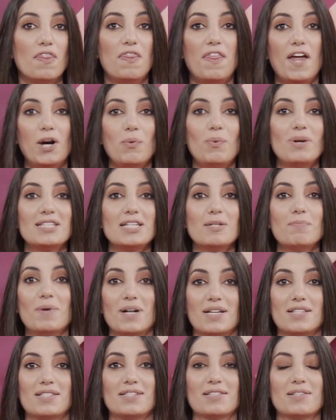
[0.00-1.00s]
there was a
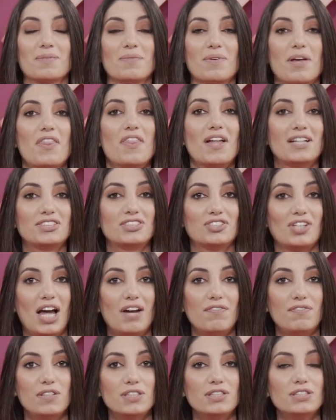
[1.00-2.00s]
bus that
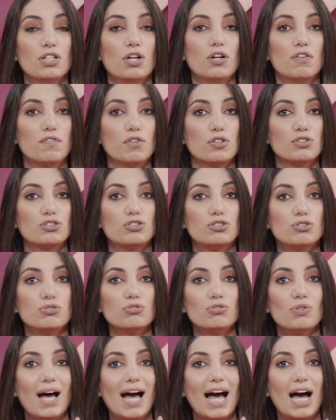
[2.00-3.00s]
traveled for
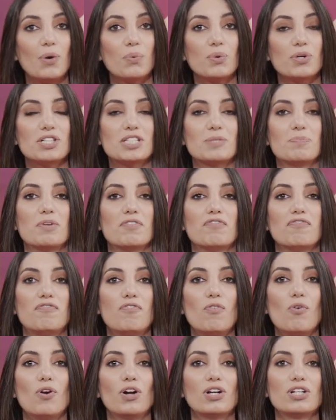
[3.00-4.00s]
2 hours
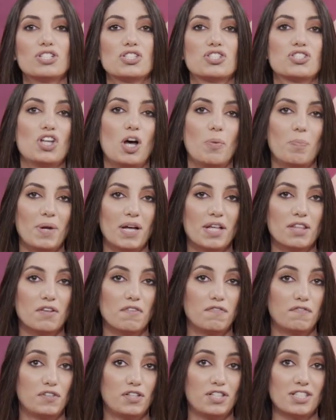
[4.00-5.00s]
before stopping the
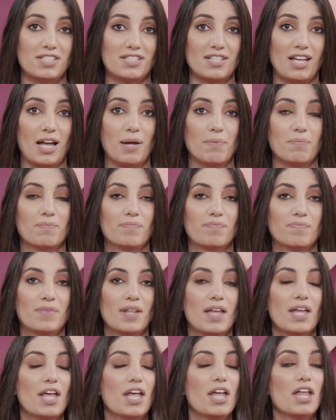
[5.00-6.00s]
first time.
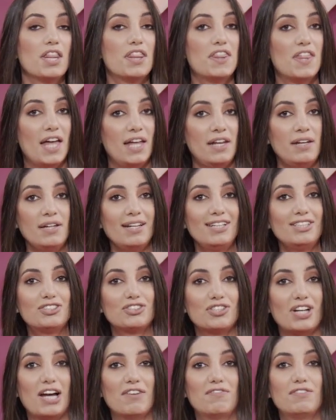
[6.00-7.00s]
Then it
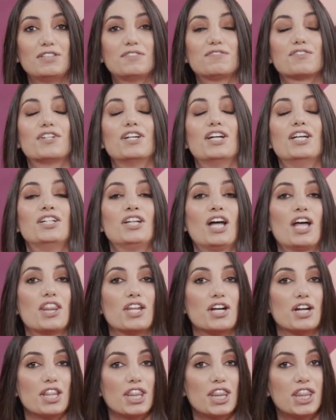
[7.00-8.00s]
traveled for
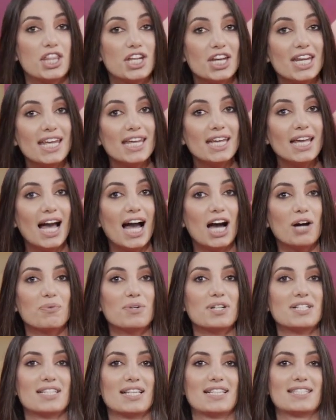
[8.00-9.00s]
another 3
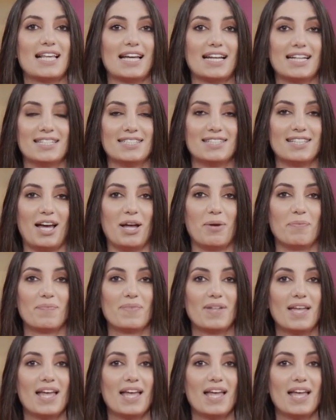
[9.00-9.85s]
hours a second time,